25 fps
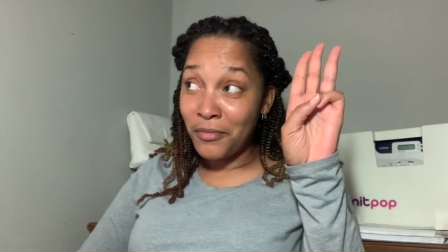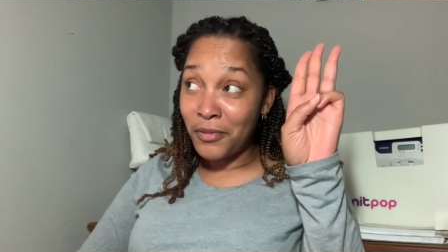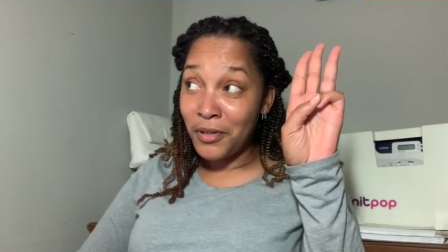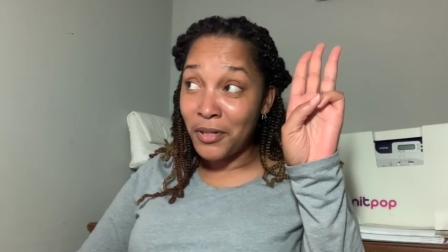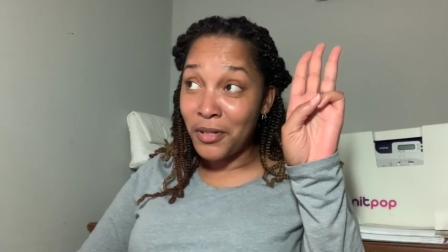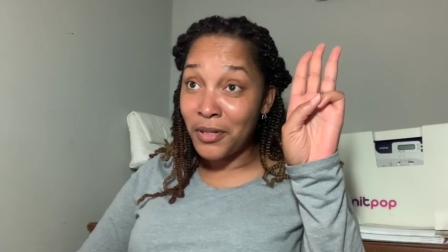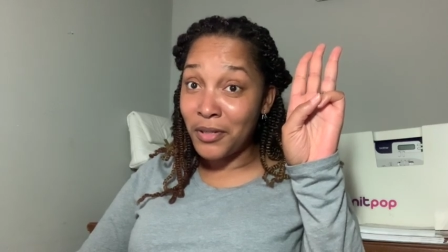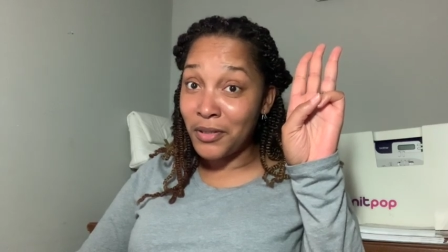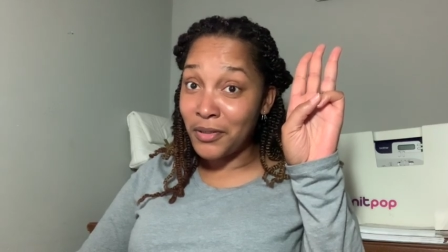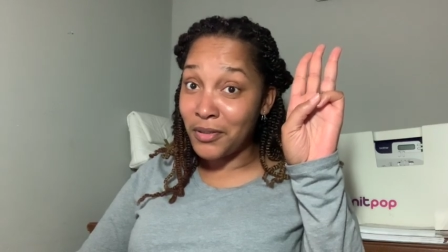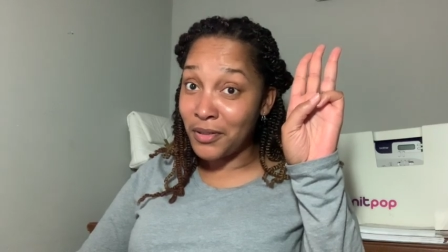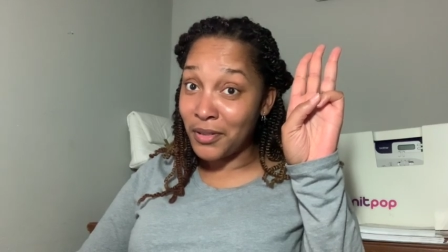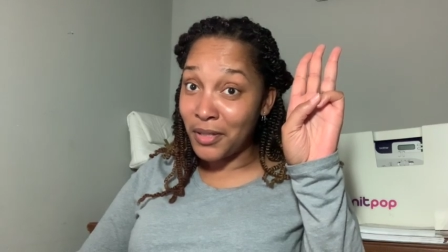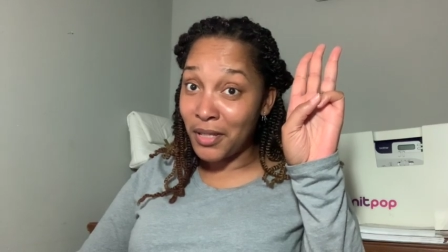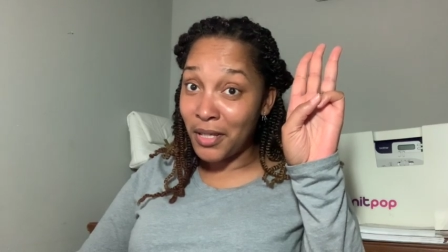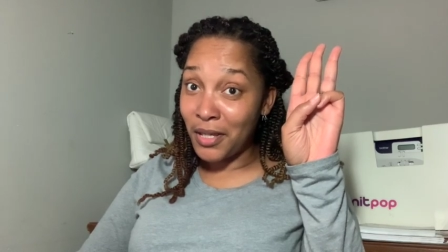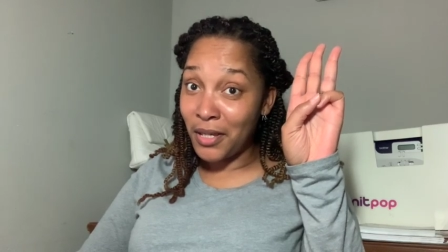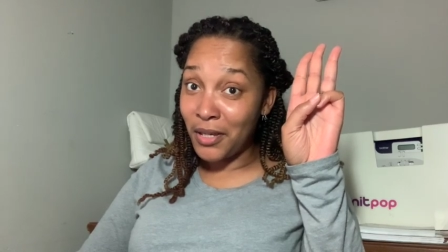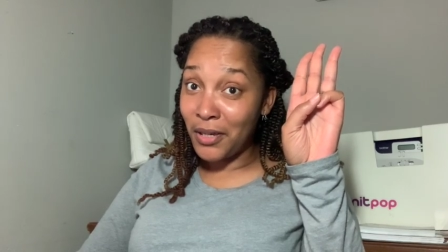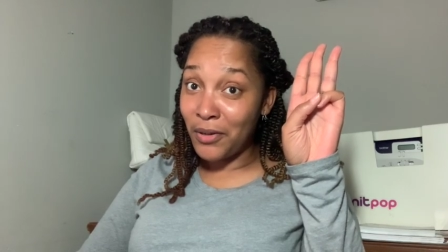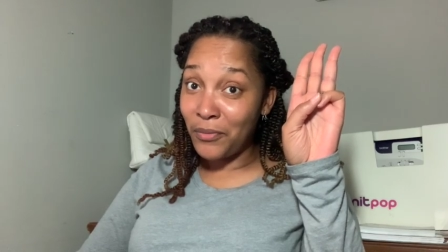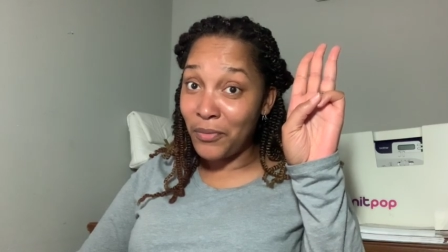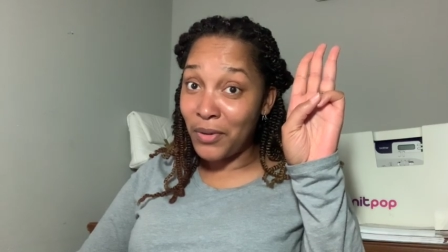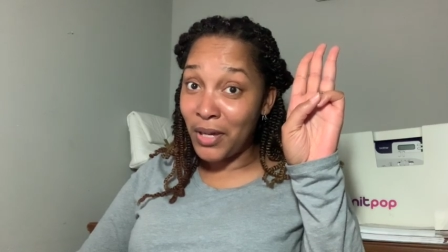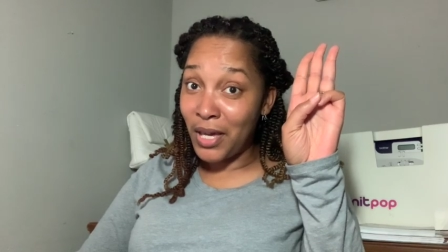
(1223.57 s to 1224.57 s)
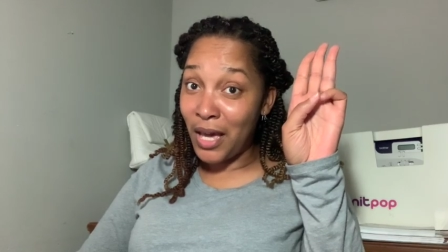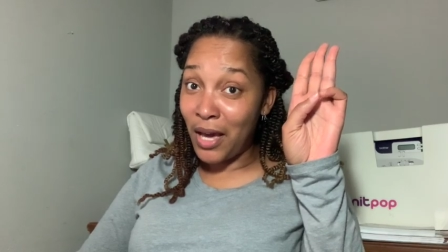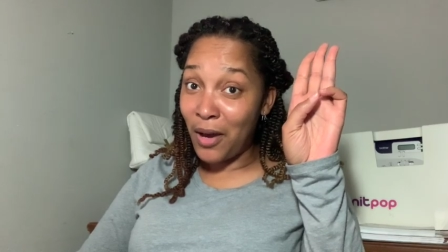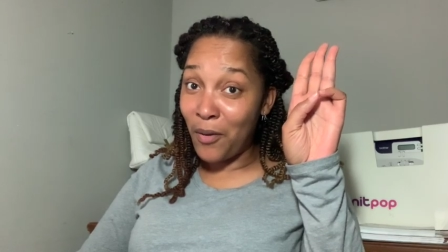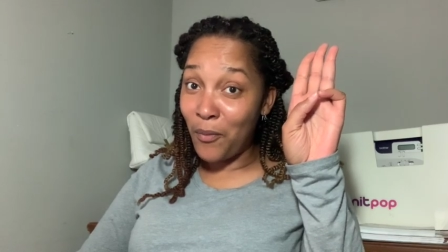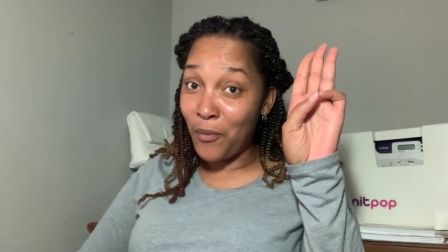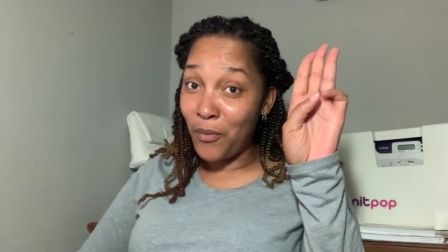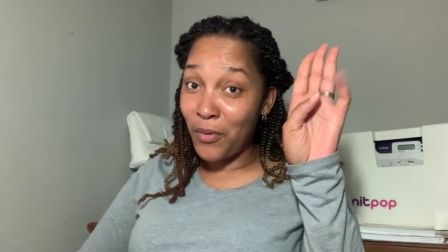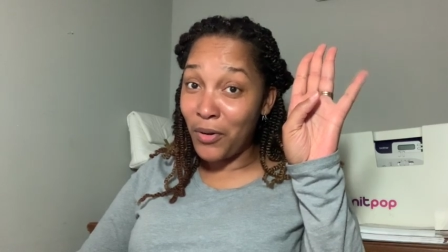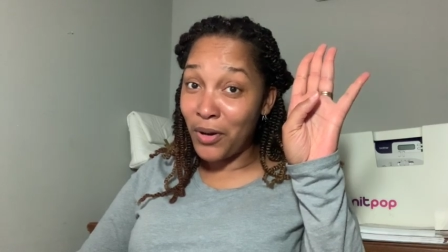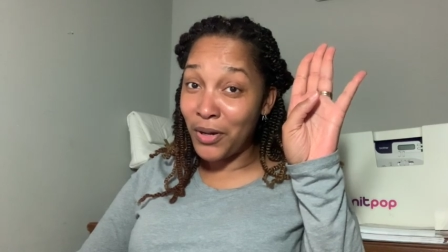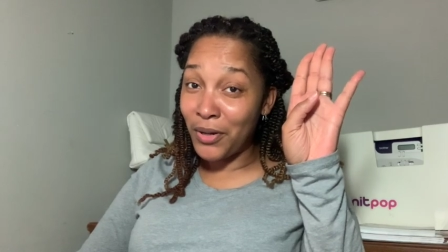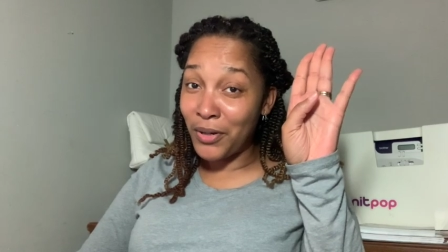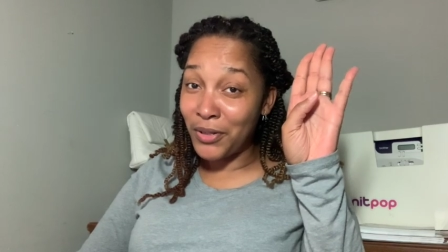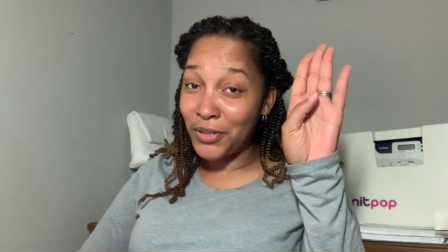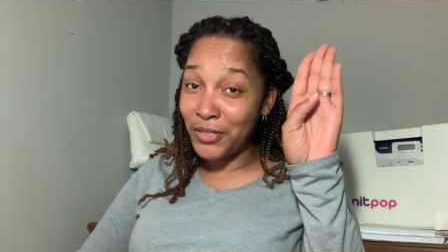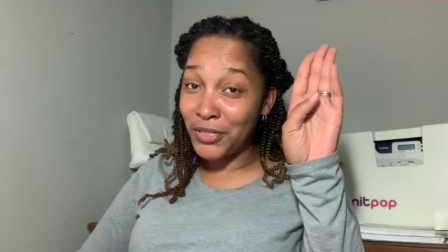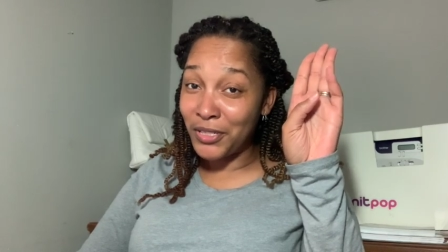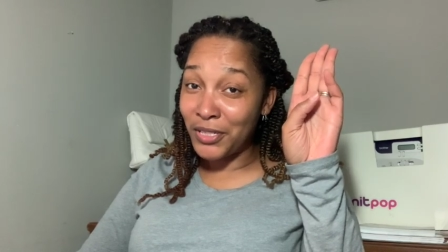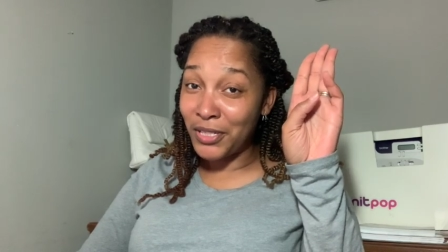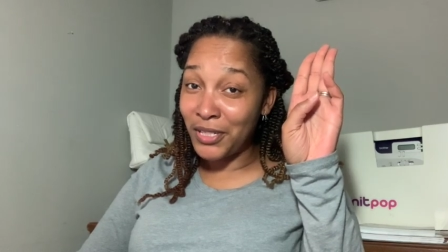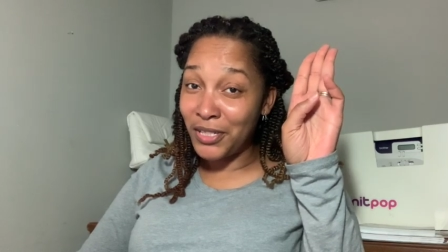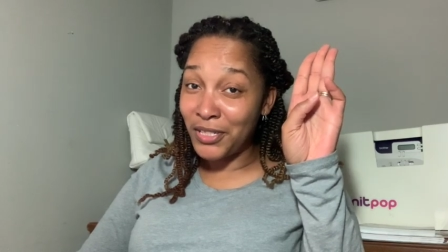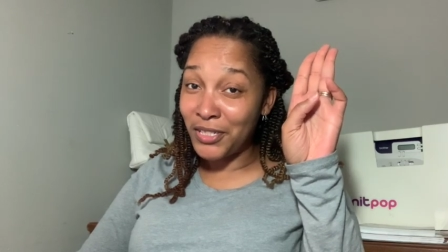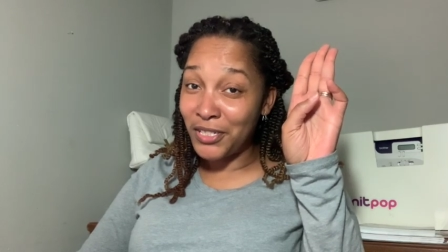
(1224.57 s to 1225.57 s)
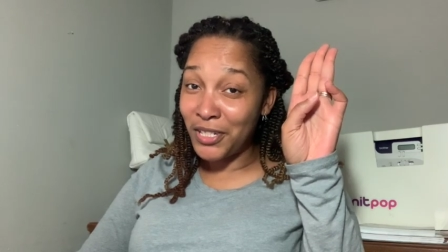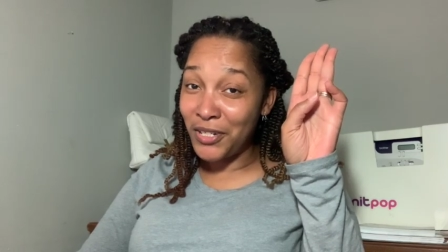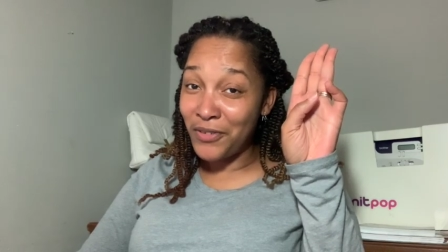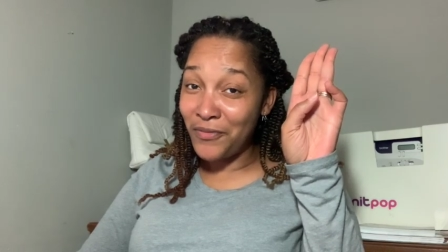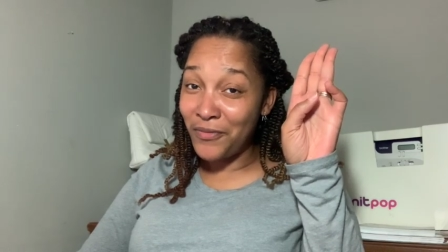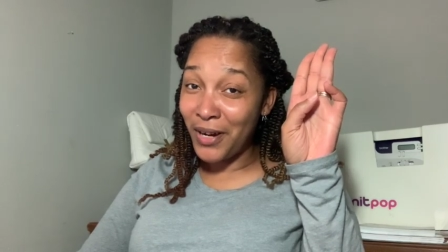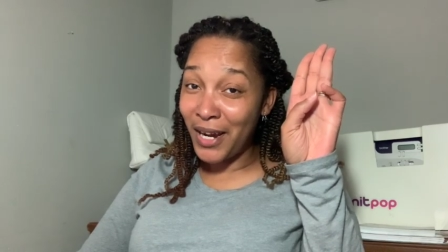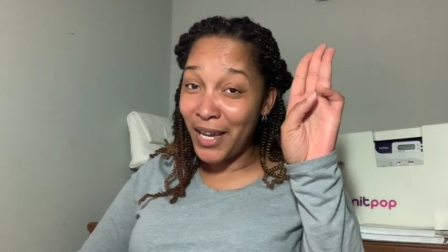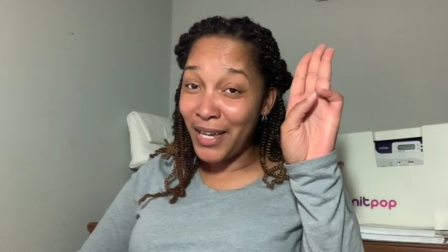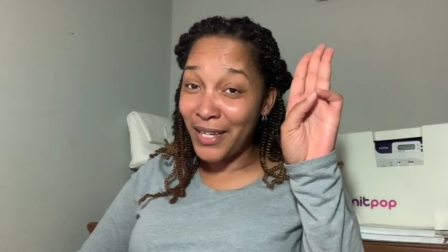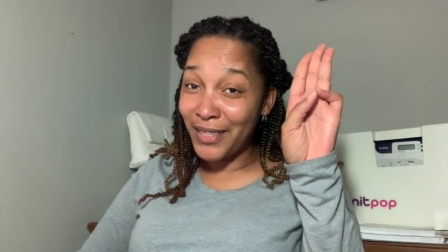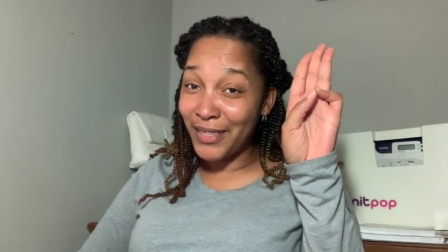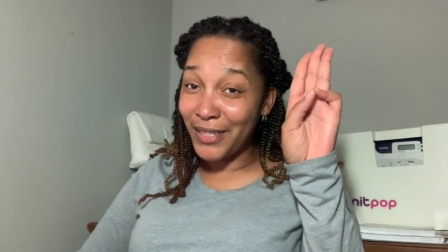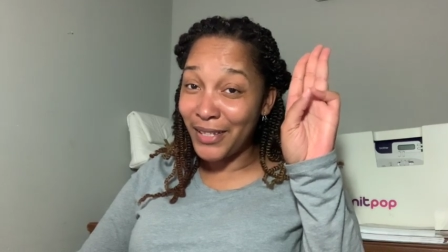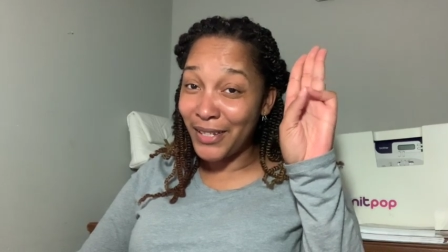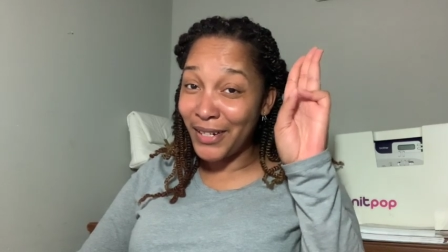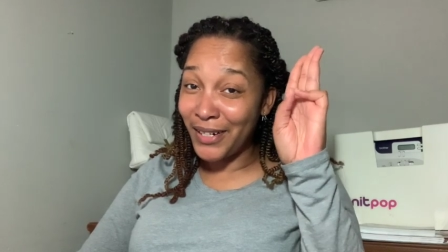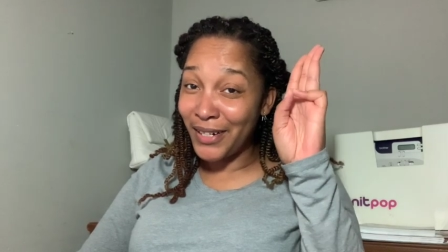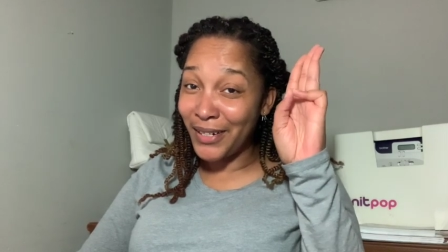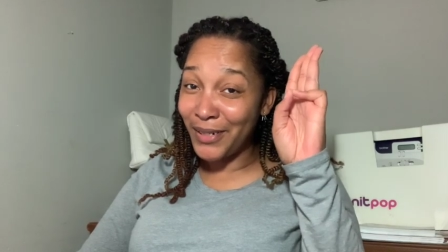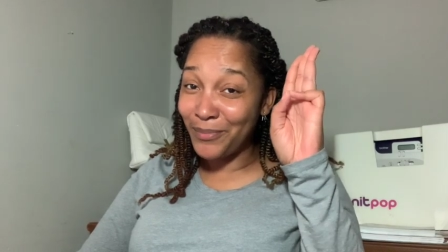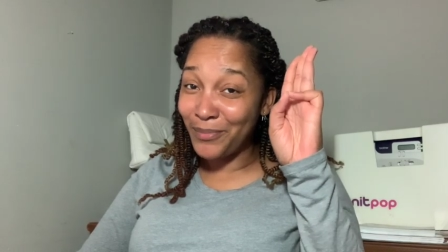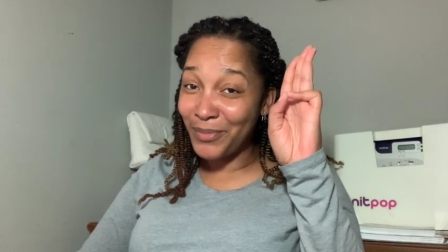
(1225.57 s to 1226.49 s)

Because again, we got one. She she right there,